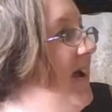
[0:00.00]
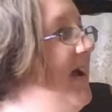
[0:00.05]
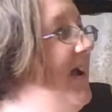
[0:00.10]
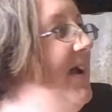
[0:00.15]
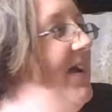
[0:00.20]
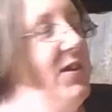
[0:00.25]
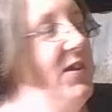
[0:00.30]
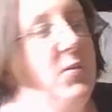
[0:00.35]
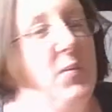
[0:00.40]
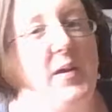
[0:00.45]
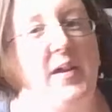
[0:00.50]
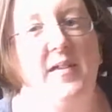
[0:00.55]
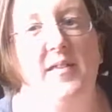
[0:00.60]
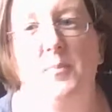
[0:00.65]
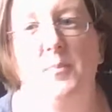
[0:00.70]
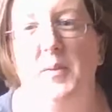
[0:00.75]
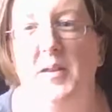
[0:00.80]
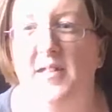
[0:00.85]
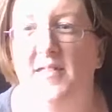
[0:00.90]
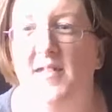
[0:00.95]
Anyways,
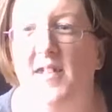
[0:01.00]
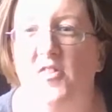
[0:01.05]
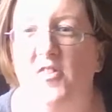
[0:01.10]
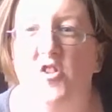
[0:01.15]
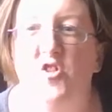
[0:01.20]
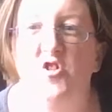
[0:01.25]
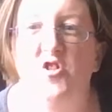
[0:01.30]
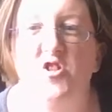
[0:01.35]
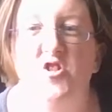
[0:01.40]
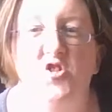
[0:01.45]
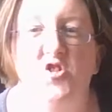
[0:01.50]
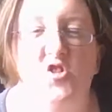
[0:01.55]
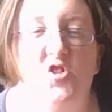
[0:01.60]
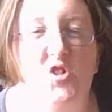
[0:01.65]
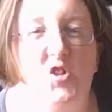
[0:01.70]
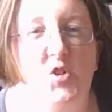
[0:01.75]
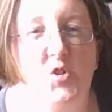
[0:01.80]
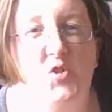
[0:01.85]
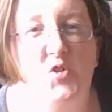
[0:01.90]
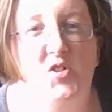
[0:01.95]
but it's not the traditional
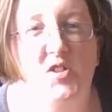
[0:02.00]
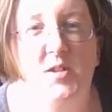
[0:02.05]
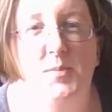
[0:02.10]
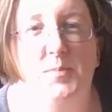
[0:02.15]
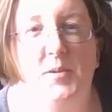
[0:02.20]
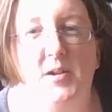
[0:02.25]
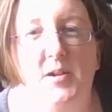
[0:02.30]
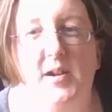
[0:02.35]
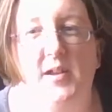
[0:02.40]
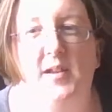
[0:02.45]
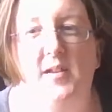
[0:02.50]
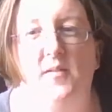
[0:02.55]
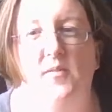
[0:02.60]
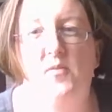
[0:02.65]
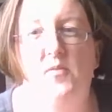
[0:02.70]
co-sleeper in the